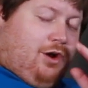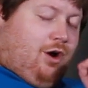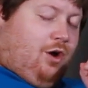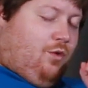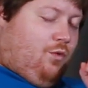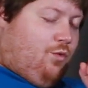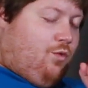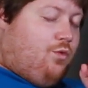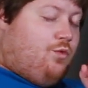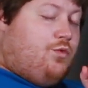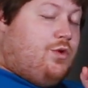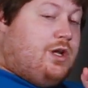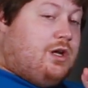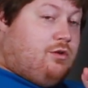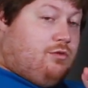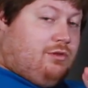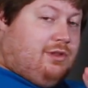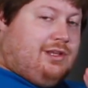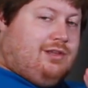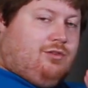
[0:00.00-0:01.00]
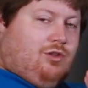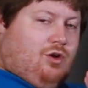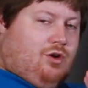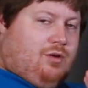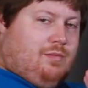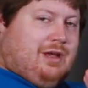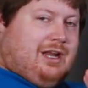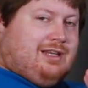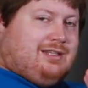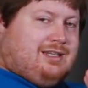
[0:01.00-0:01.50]
a weirdly long
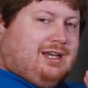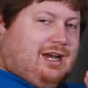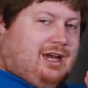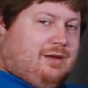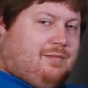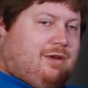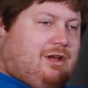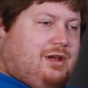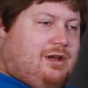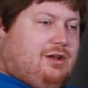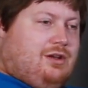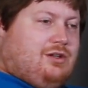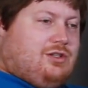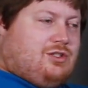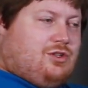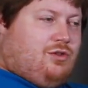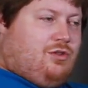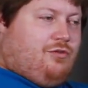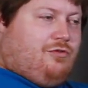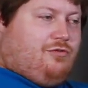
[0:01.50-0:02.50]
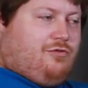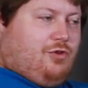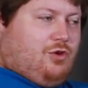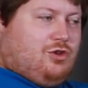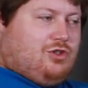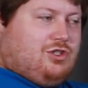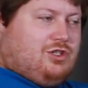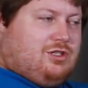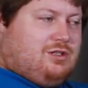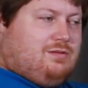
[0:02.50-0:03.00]
amount of time. So, the
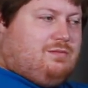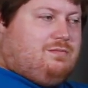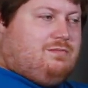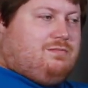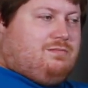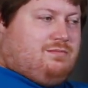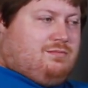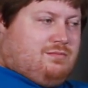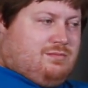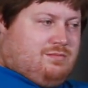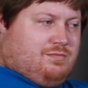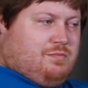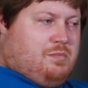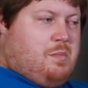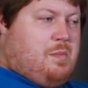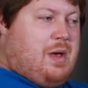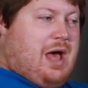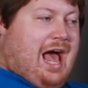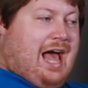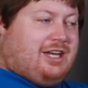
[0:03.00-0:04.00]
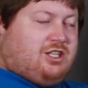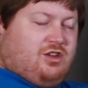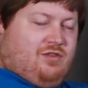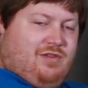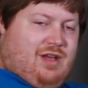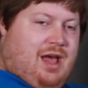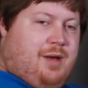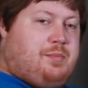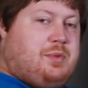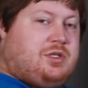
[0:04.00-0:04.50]
first batch
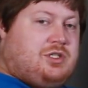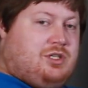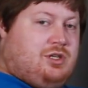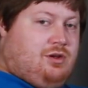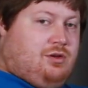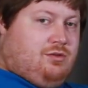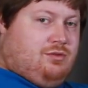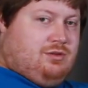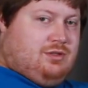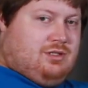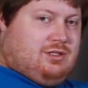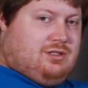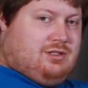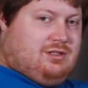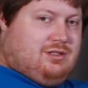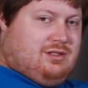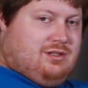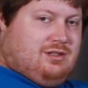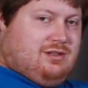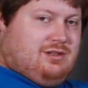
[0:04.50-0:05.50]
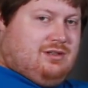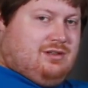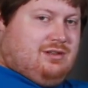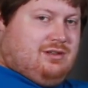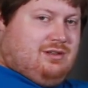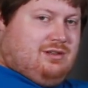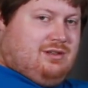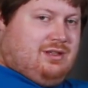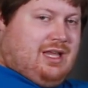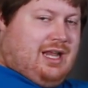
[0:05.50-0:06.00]
of episodes
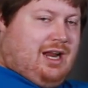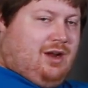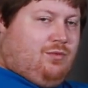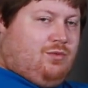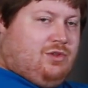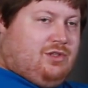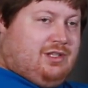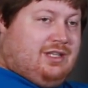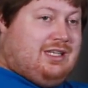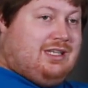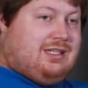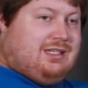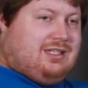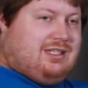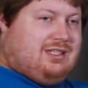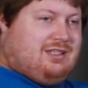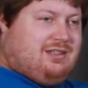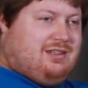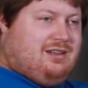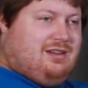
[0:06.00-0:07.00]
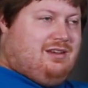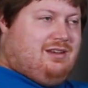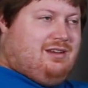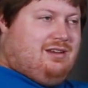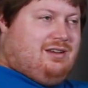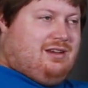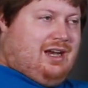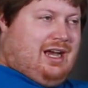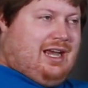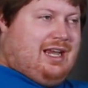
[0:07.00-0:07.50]
that I released,
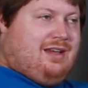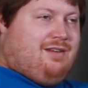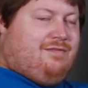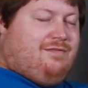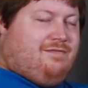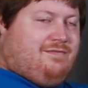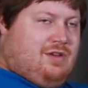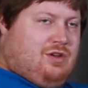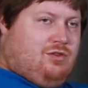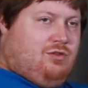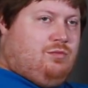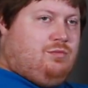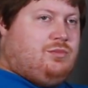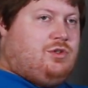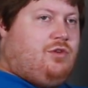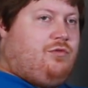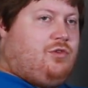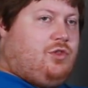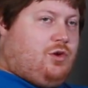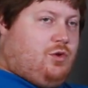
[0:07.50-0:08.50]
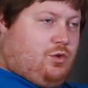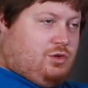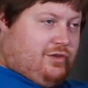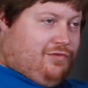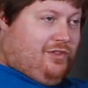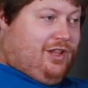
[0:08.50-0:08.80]
I had filmed over the course